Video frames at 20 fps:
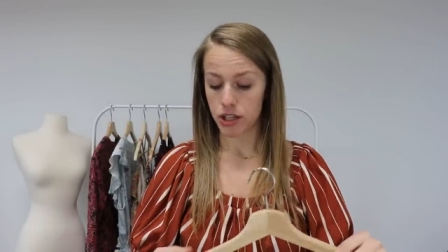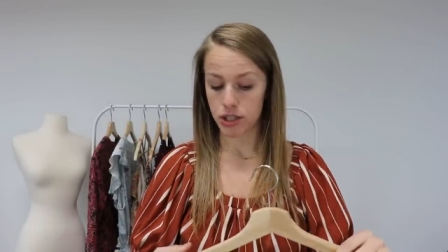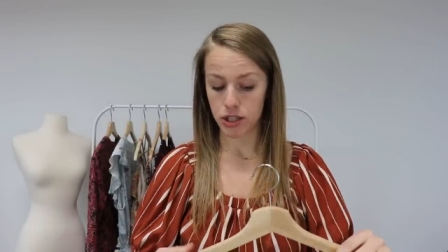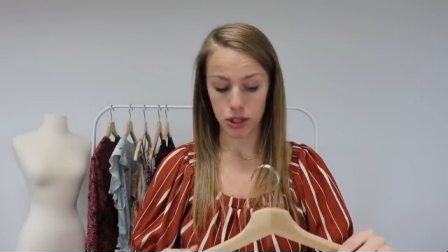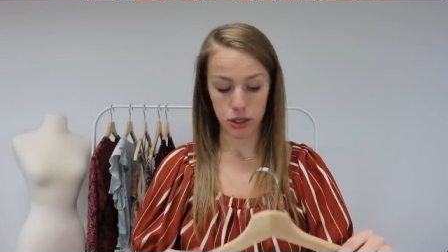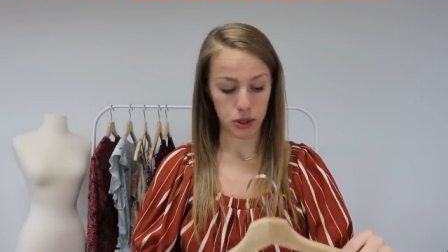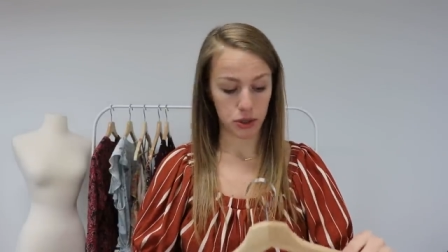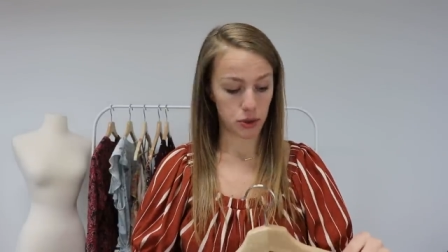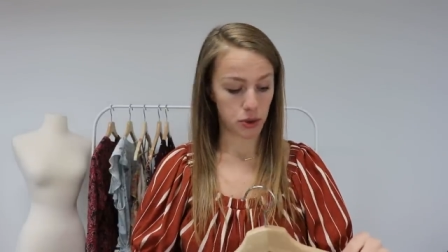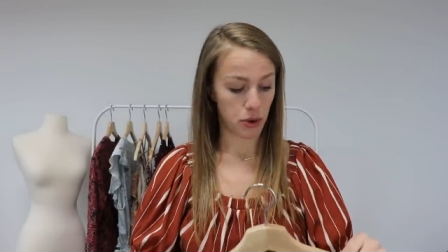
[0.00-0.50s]

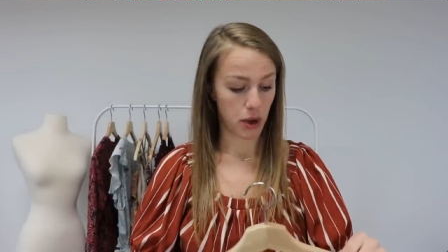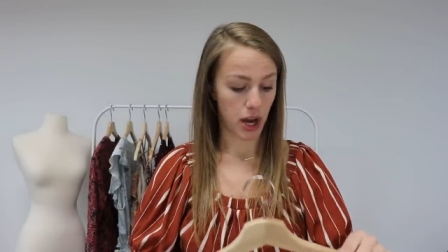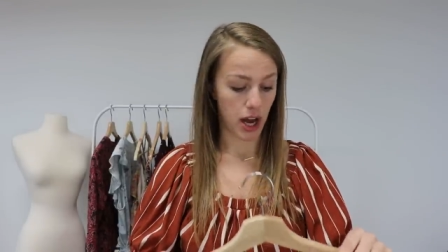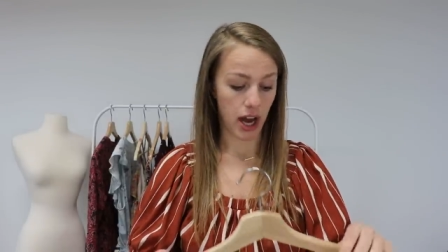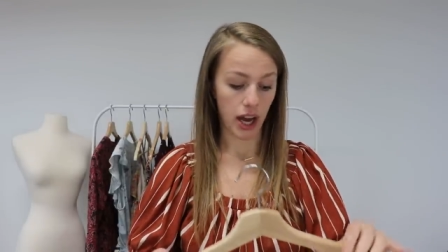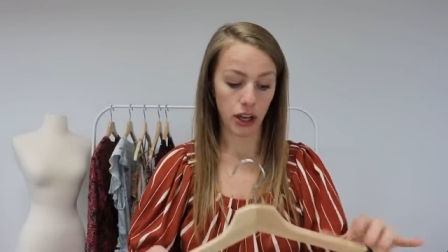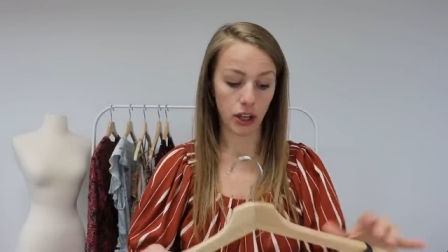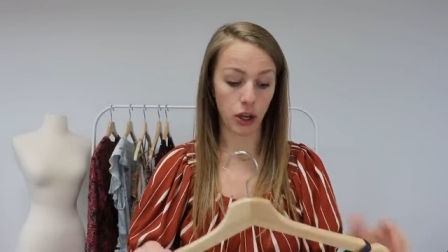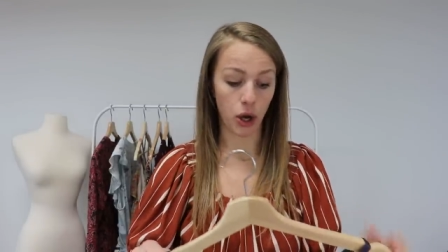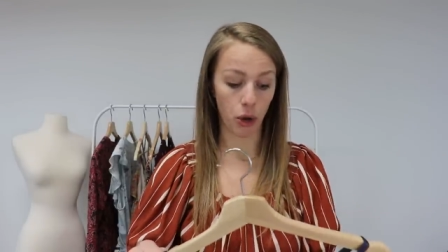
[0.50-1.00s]
to
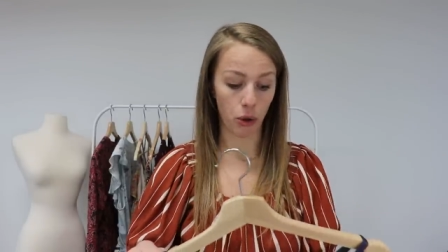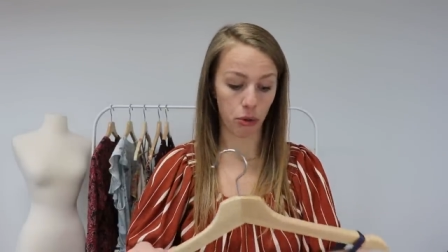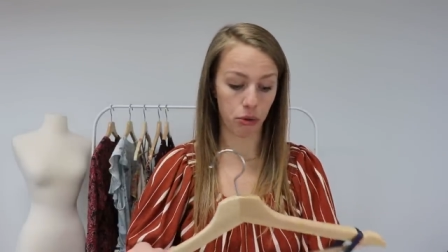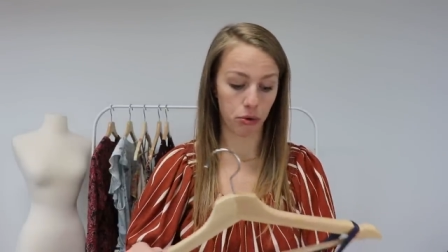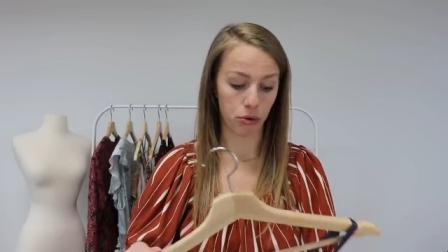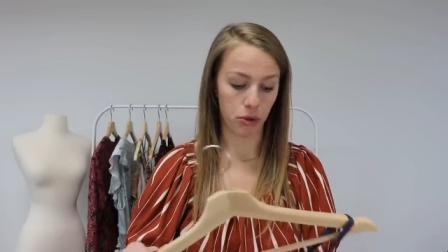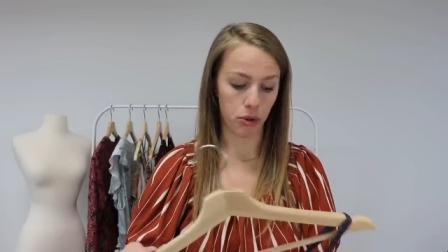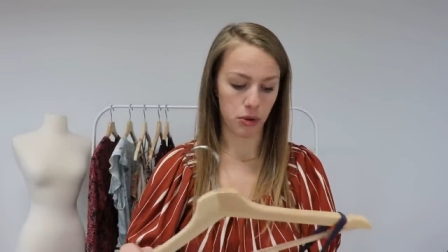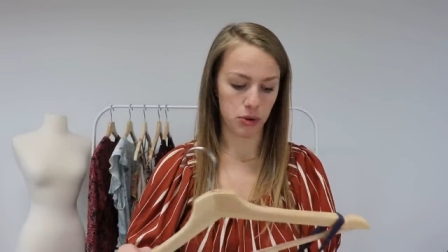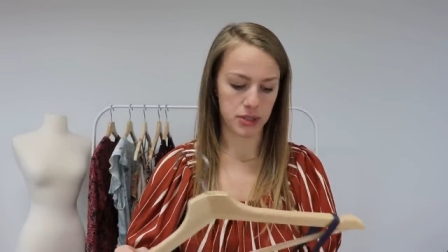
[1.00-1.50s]
uh, go
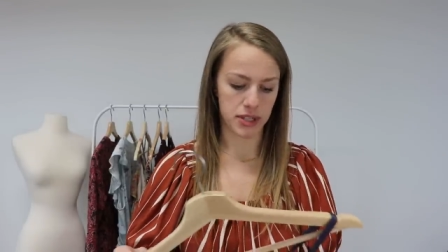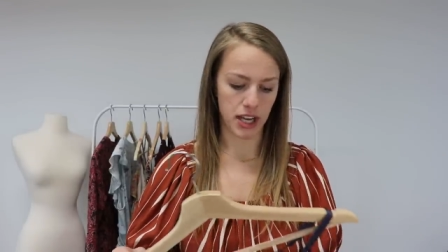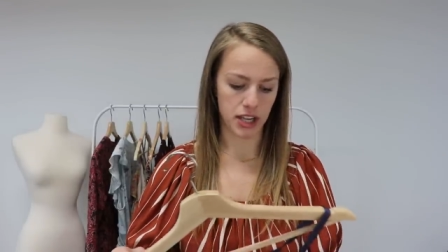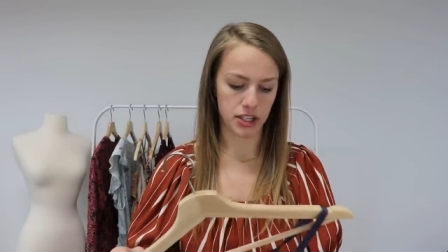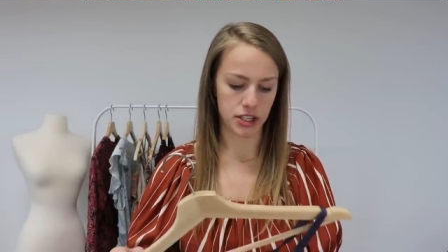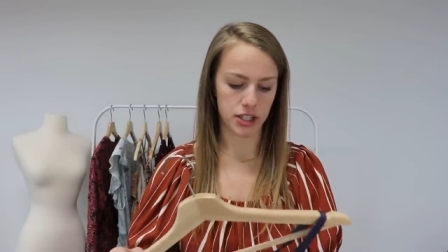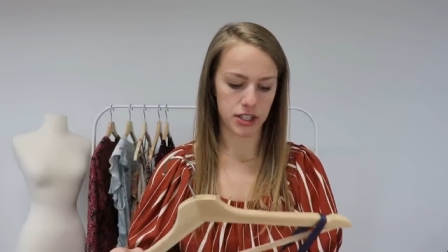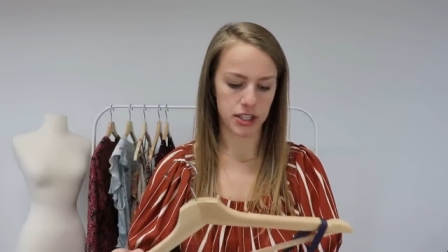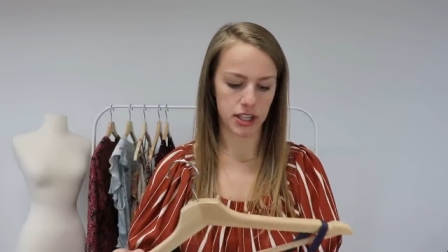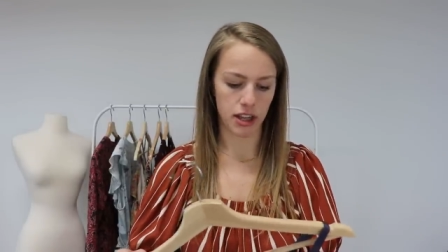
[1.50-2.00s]
through those
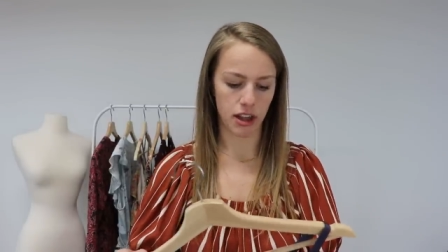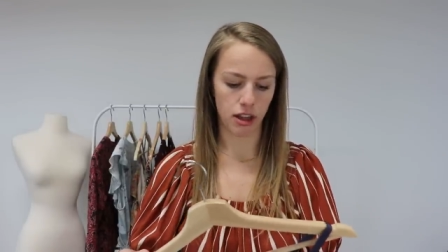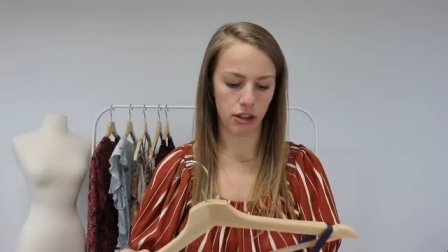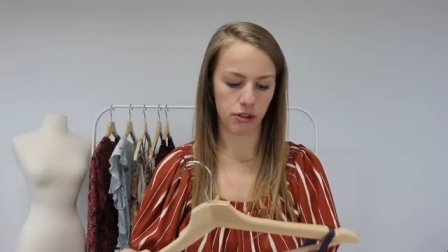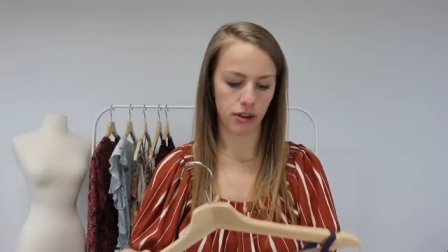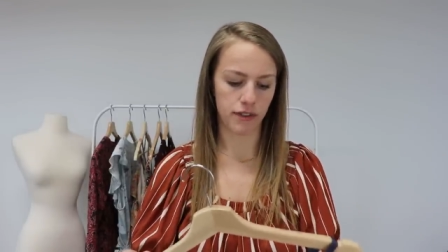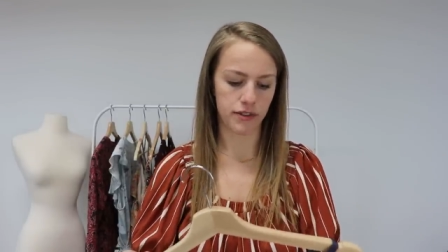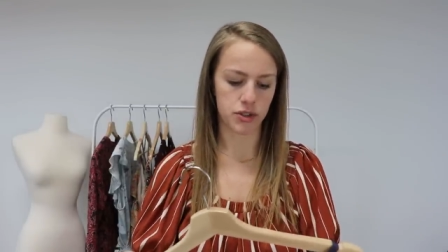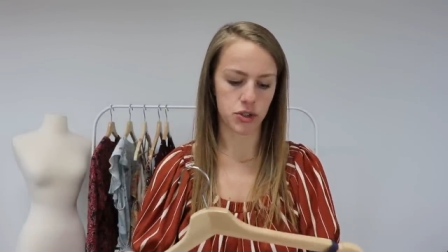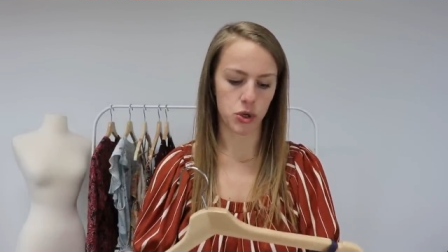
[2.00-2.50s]
sections in the
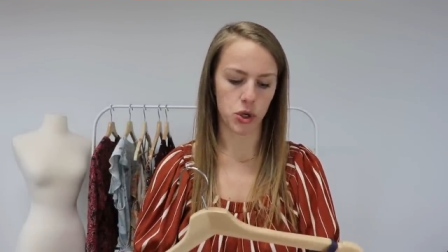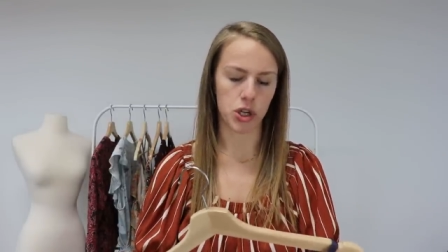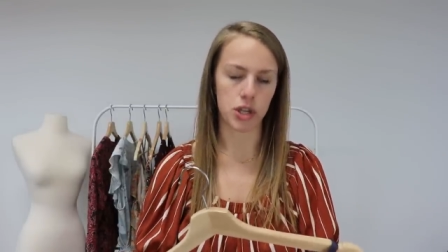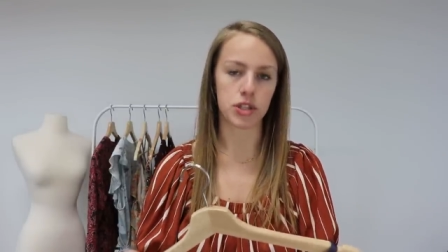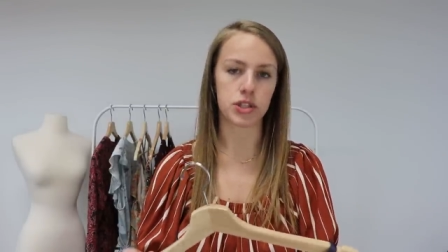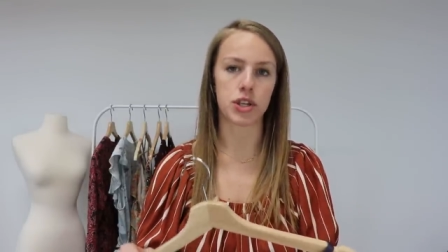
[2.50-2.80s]
thrift store.